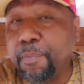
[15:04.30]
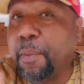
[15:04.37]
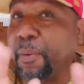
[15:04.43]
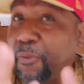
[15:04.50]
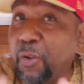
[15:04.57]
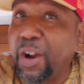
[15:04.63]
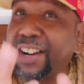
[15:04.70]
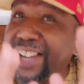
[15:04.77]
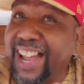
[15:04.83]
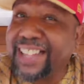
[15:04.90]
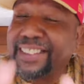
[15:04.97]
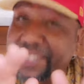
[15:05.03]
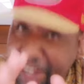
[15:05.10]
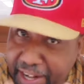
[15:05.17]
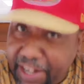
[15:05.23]
But before I
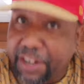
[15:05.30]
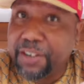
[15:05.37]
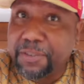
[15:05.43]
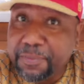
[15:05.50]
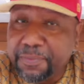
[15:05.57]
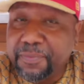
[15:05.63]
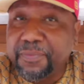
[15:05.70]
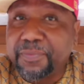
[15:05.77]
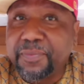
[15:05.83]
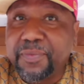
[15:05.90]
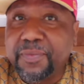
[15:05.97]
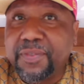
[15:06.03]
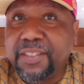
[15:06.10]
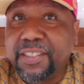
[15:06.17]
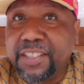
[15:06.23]
got there,
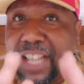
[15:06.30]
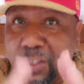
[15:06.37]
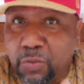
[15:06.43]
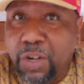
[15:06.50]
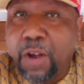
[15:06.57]
that's when